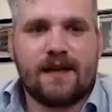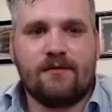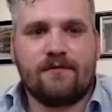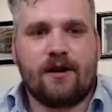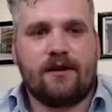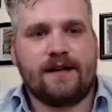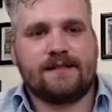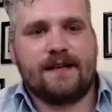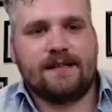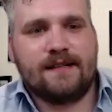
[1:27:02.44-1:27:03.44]
you again. We've got our
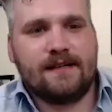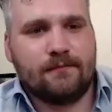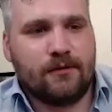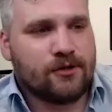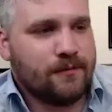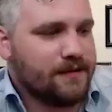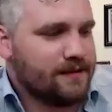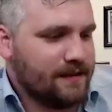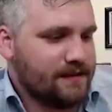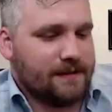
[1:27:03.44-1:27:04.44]
next tasting is a
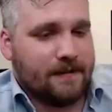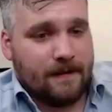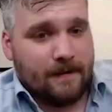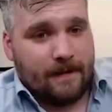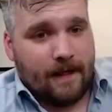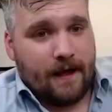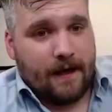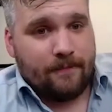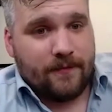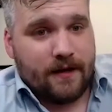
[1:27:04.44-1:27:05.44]
Bushmills tasting
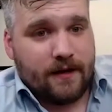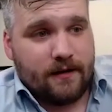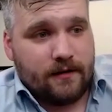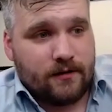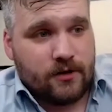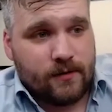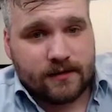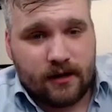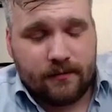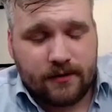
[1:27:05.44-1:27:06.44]
in 2
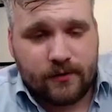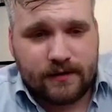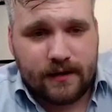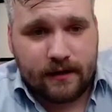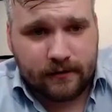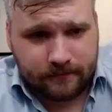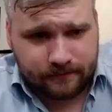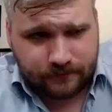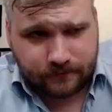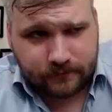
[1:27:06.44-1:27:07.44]
weeks' time on the 28th.
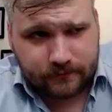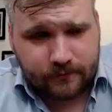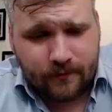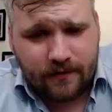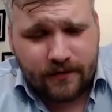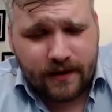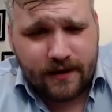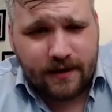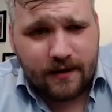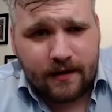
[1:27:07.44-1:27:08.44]

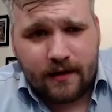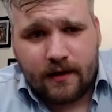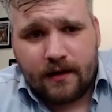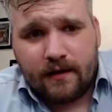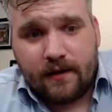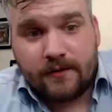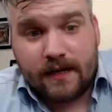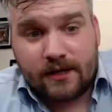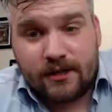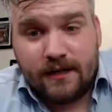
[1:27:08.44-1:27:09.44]
There is
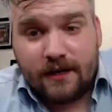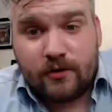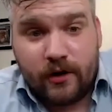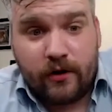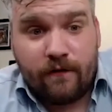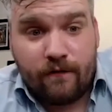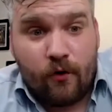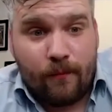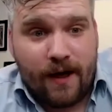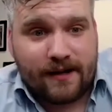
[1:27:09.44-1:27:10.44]
actually literally only
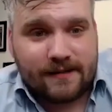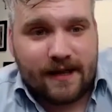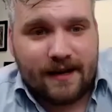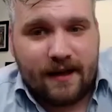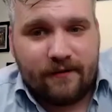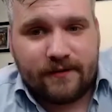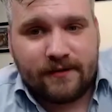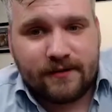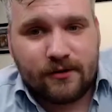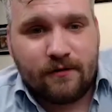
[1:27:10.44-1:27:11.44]
4 packs of that
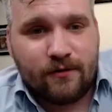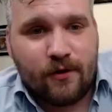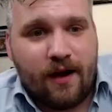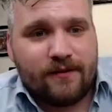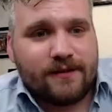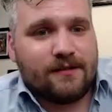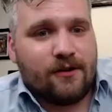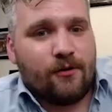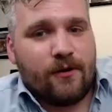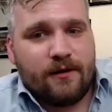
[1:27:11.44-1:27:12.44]
left. So if you enjoyed
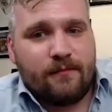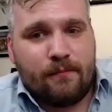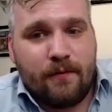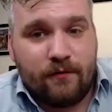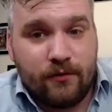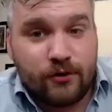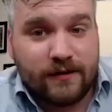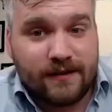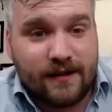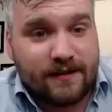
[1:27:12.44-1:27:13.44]

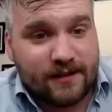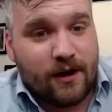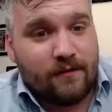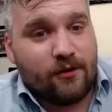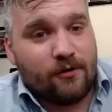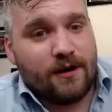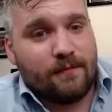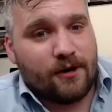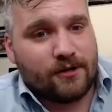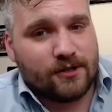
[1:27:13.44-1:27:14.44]
tonight and you haven't already
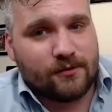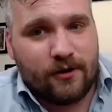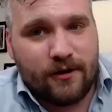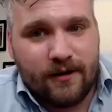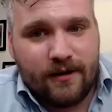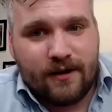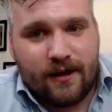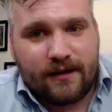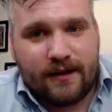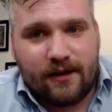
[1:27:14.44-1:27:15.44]
purchased one,
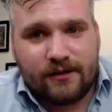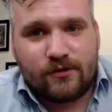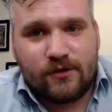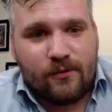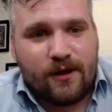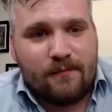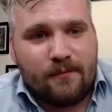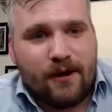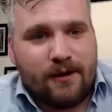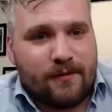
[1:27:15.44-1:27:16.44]
I'd get on straight away and
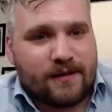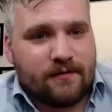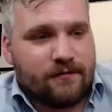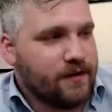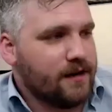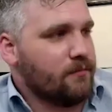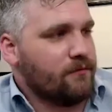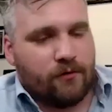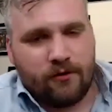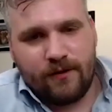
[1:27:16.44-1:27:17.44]
buy it, because of feeling
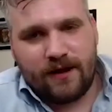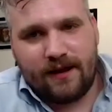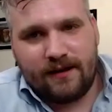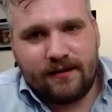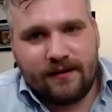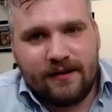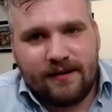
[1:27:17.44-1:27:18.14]
before the weekend.